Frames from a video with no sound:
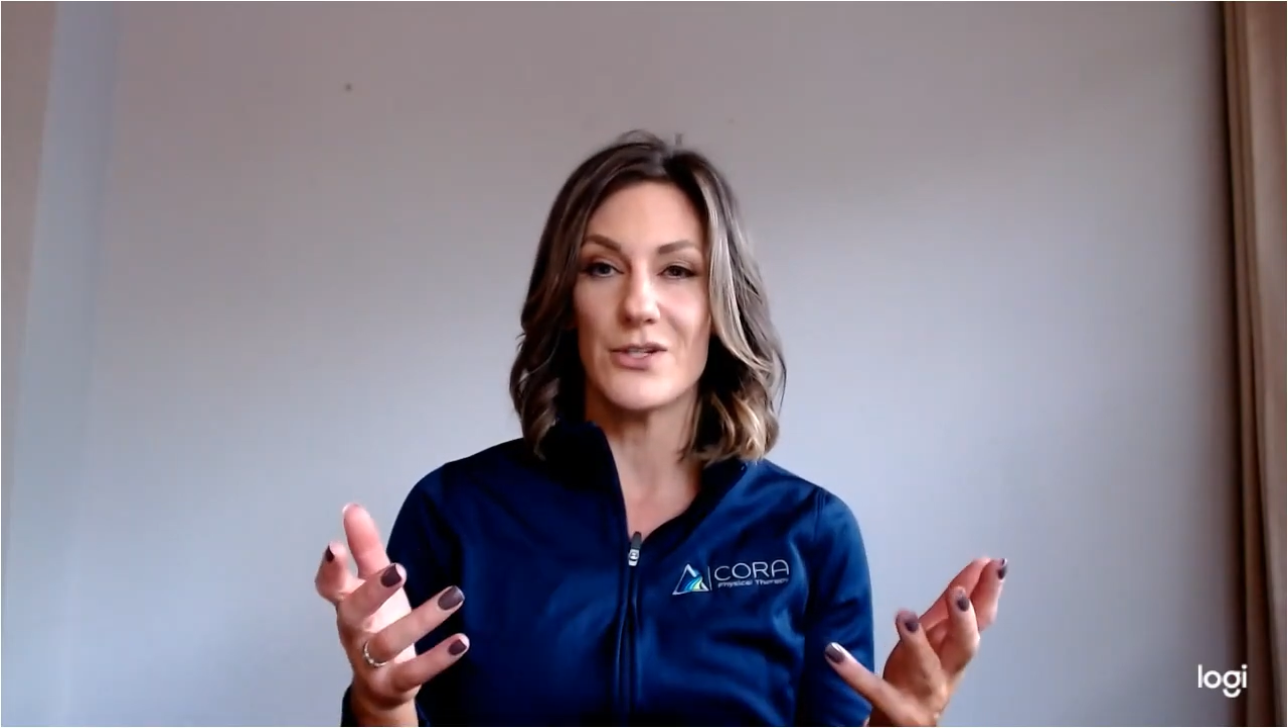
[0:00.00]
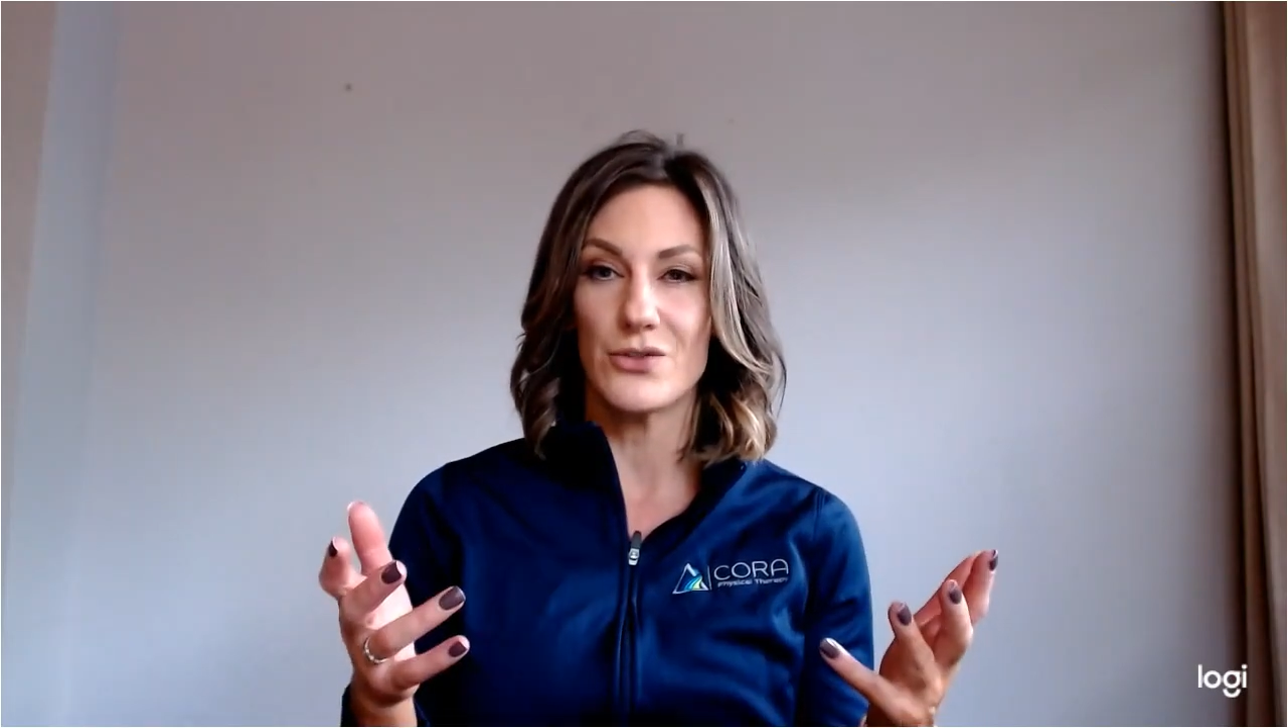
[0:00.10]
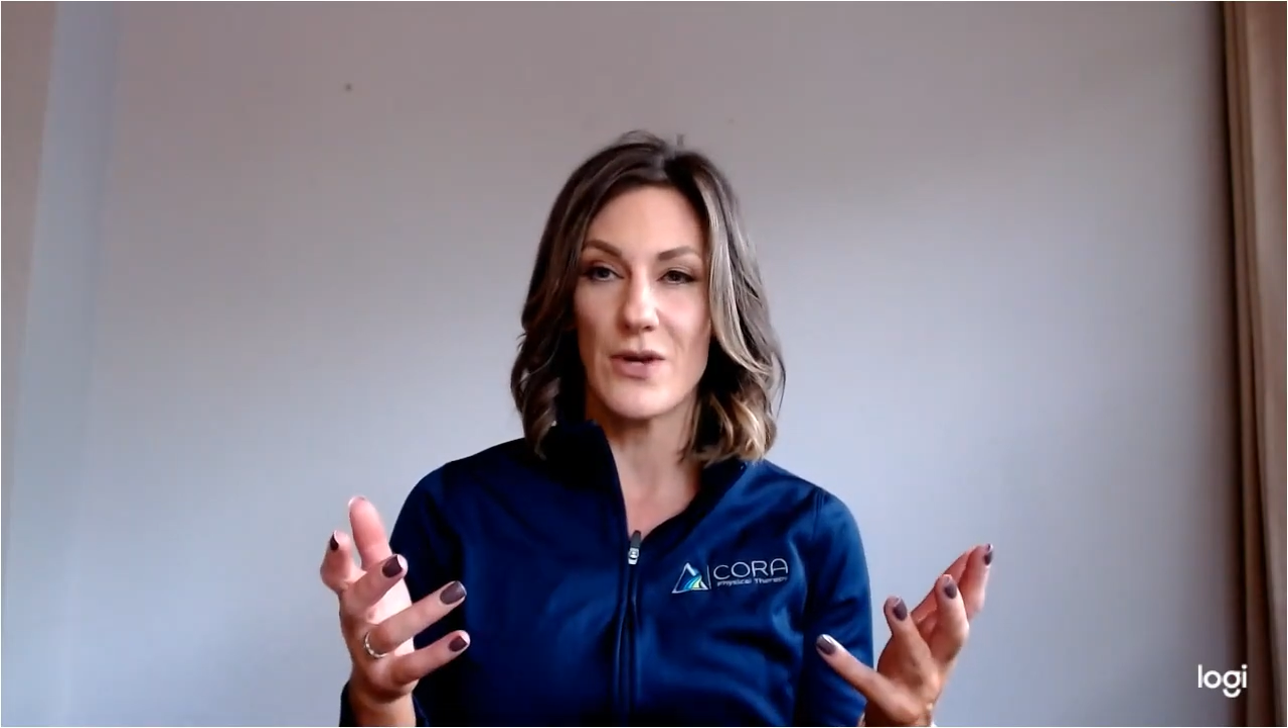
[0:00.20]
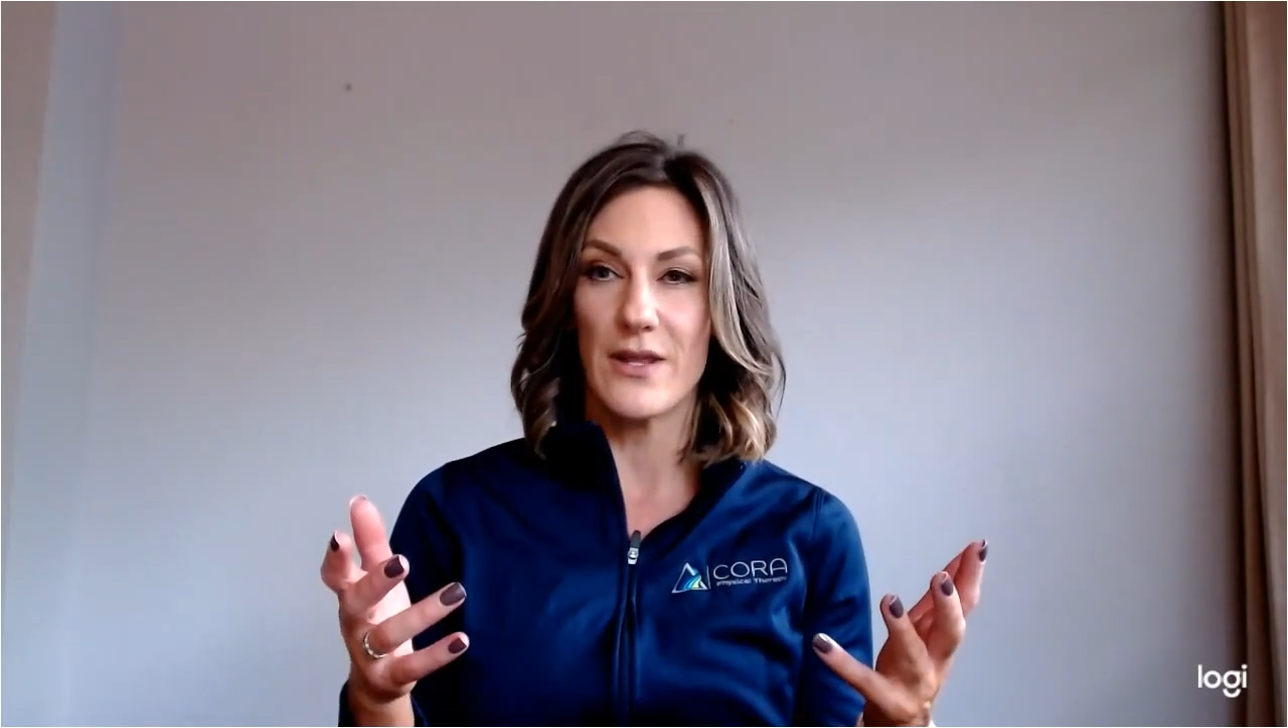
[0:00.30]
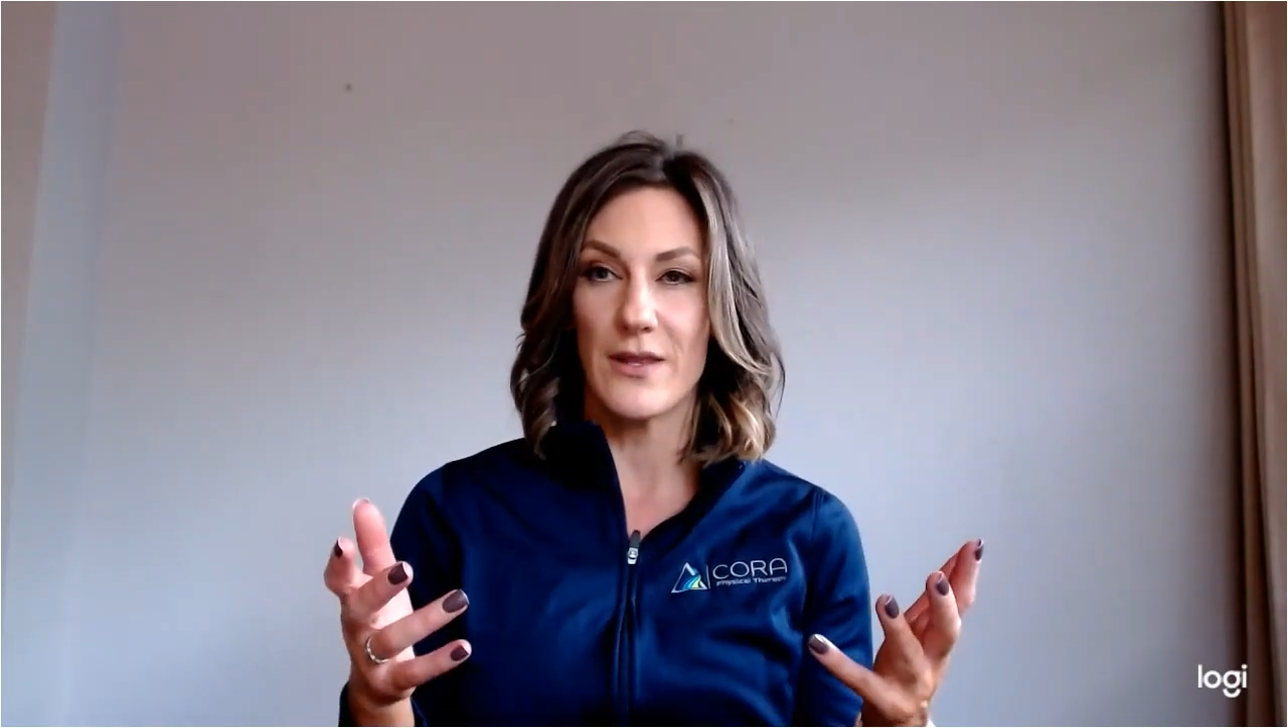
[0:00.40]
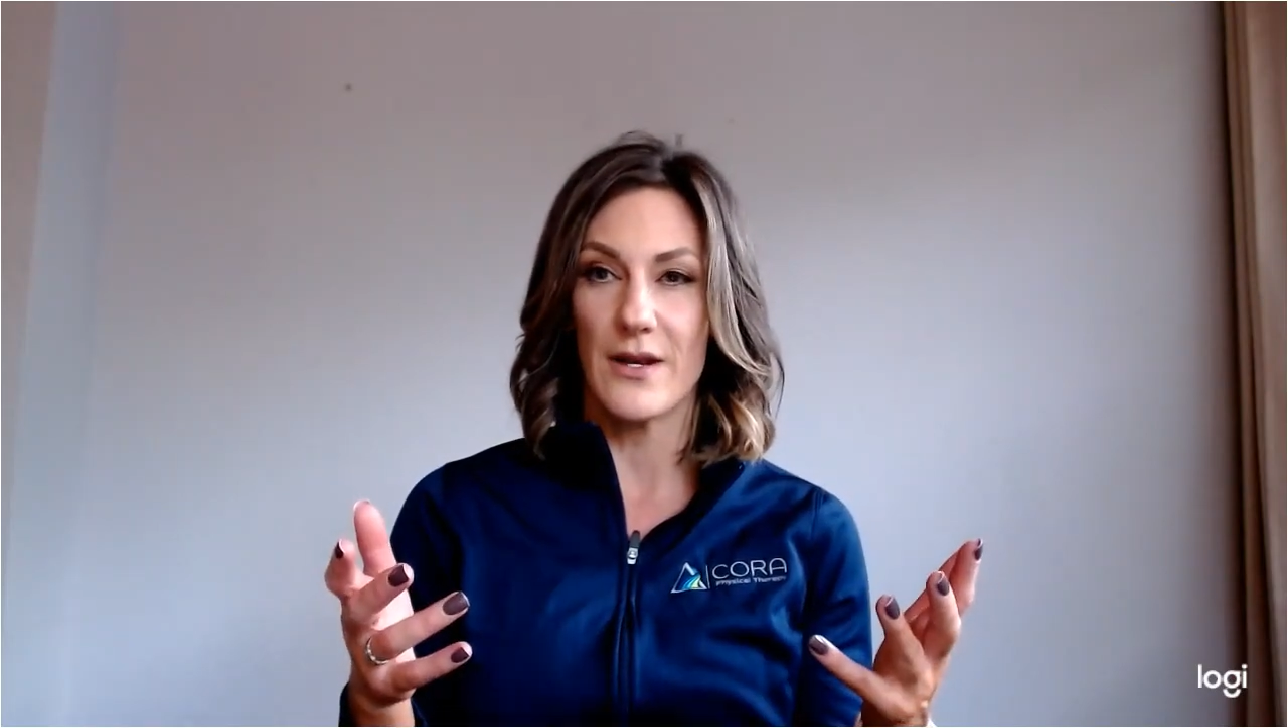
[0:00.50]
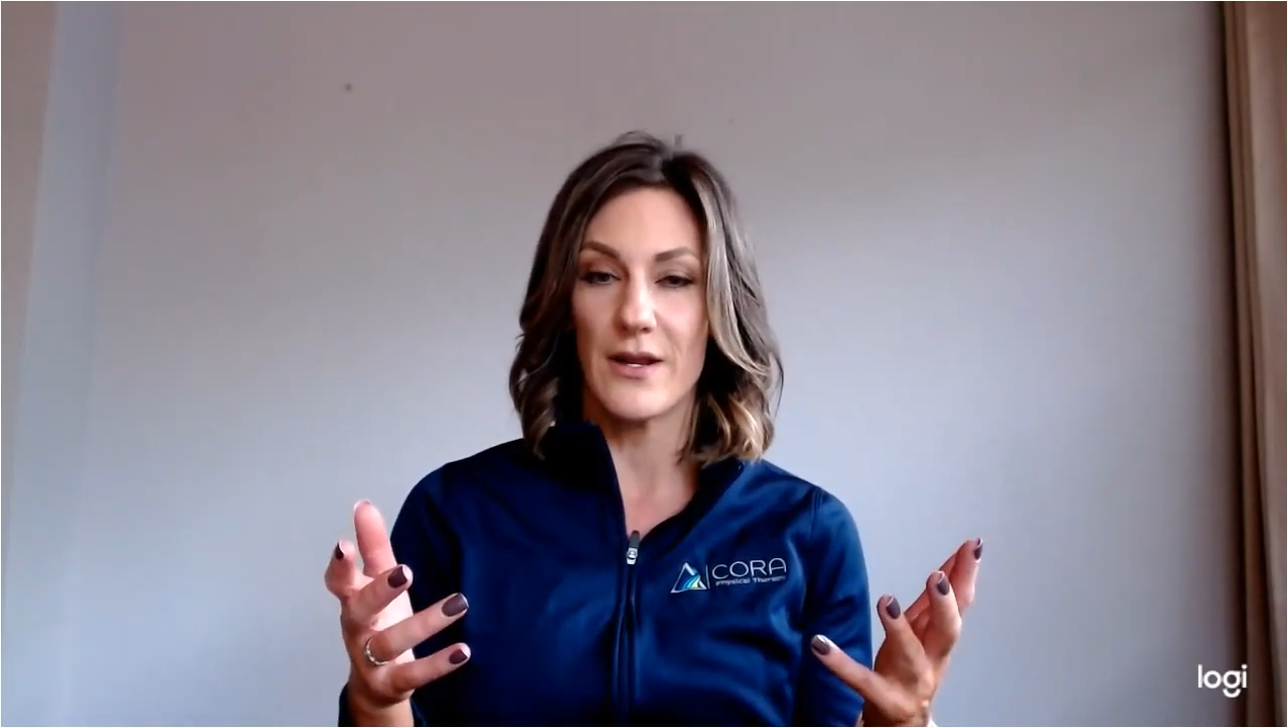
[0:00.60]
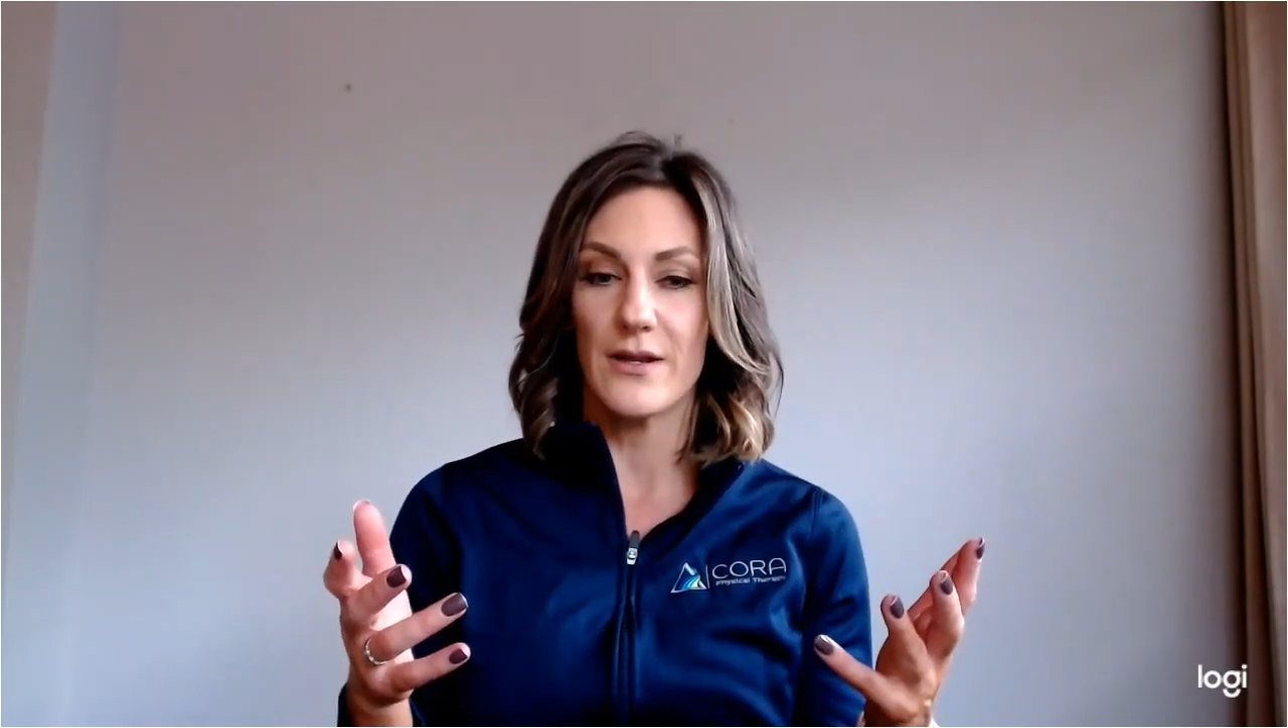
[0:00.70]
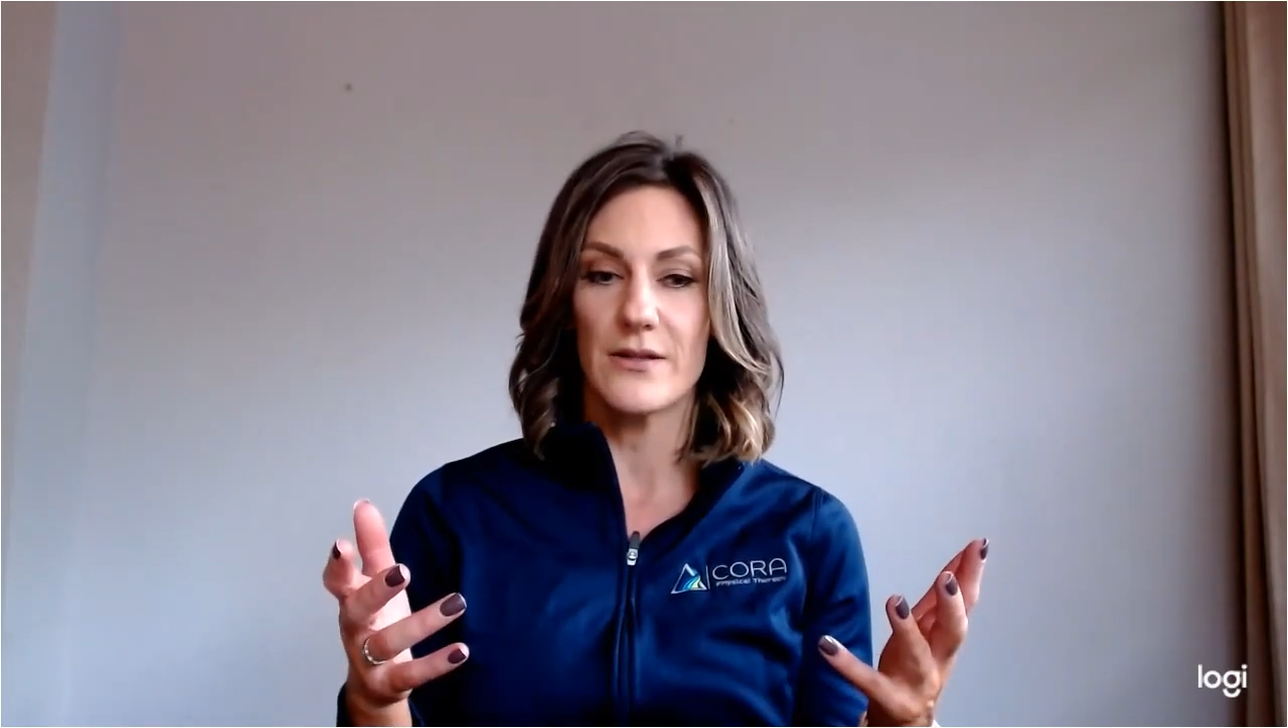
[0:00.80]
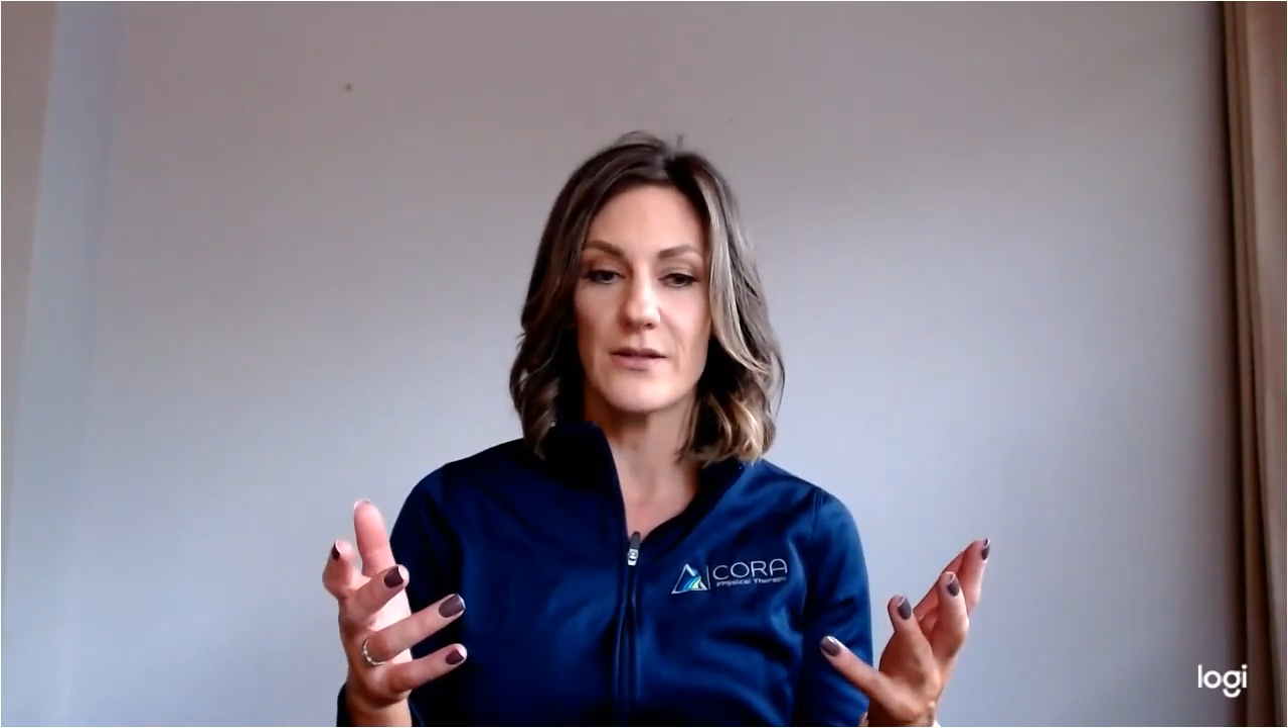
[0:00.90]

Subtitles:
strengthening.